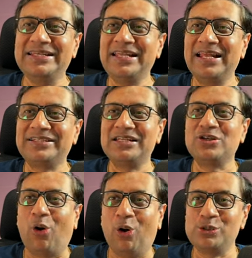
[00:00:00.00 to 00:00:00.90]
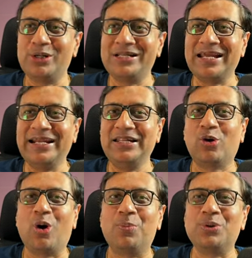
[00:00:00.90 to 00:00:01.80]
These elections also decide the
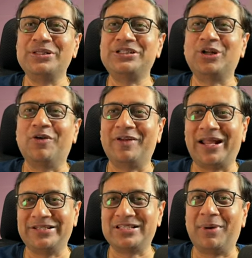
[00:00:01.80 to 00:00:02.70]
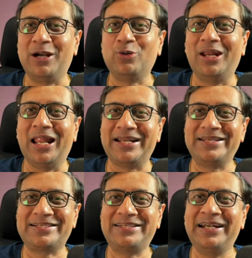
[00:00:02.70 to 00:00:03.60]
composition of Rajya Sabha to a
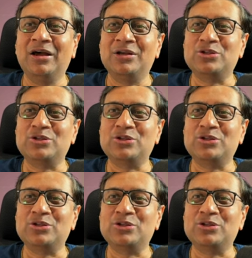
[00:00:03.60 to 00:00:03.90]
large extent.